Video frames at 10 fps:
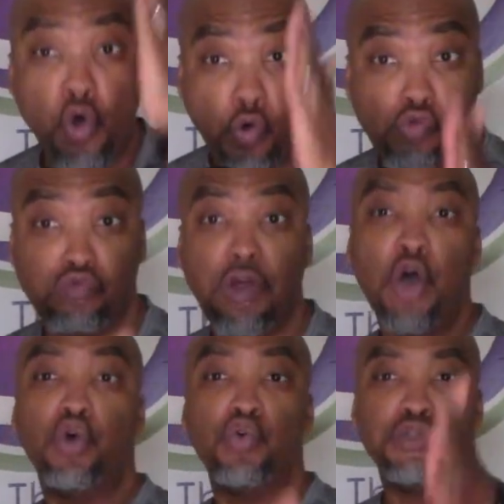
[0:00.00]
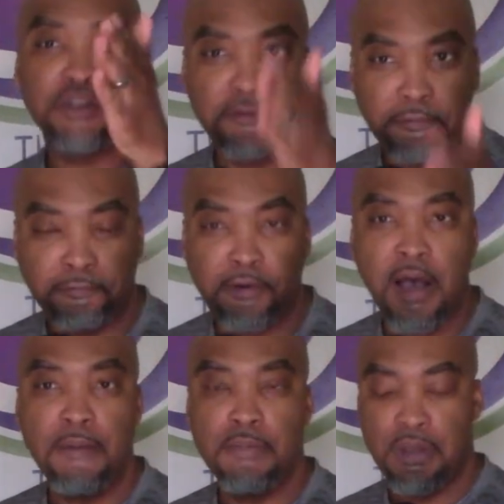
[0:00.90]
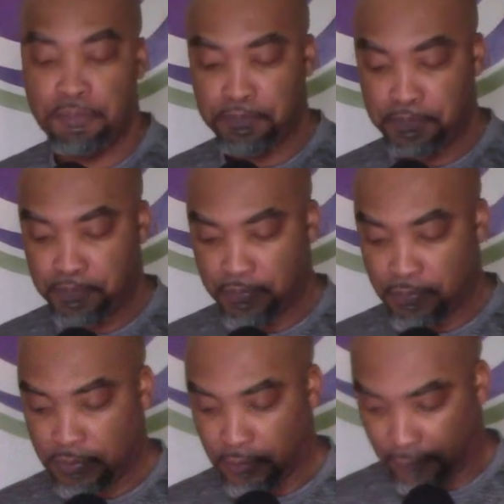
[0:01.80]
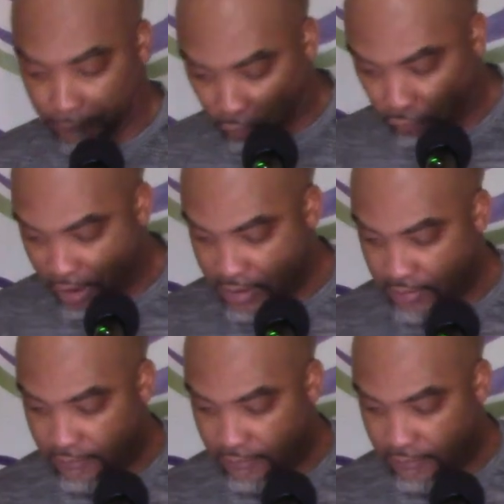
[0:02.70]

rose from the grave.